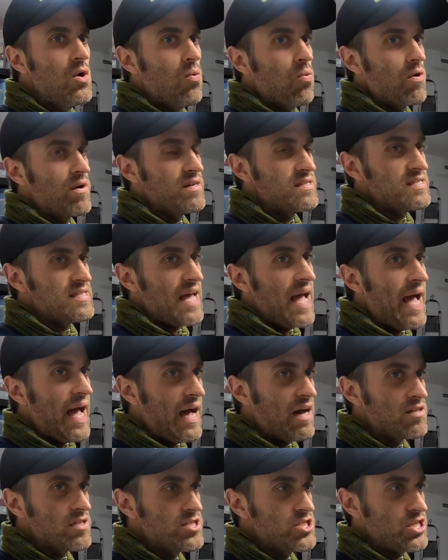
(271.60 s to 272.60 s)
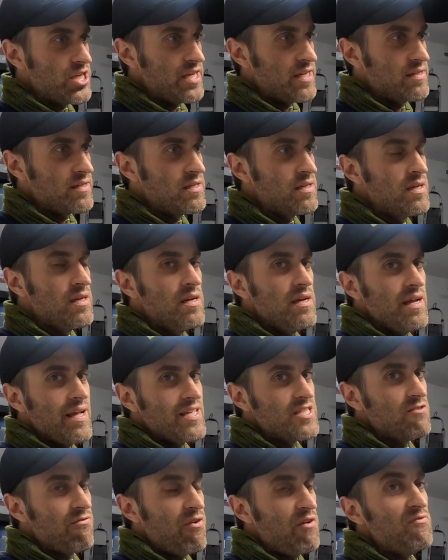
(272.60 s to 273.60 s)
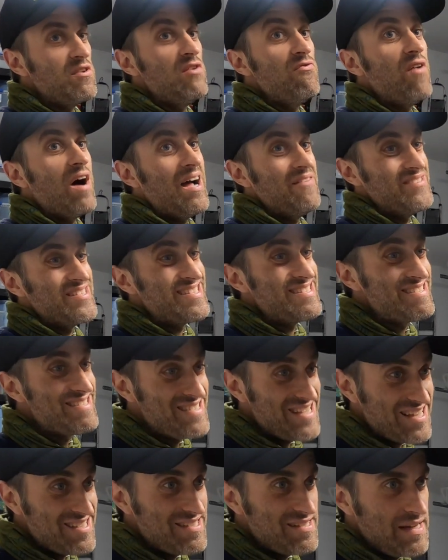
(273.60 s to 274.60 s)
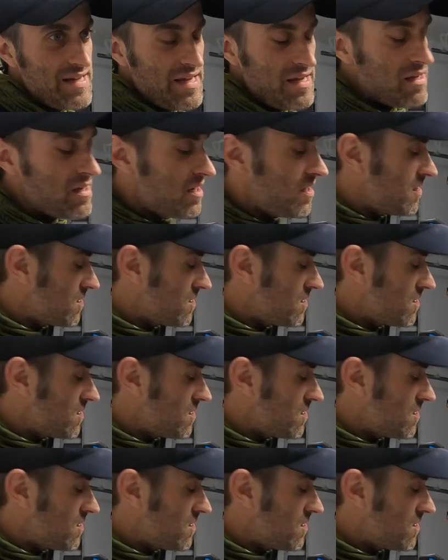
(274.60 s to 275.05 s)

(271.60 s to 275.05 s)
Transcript: whereas the halogen is 55 and 60.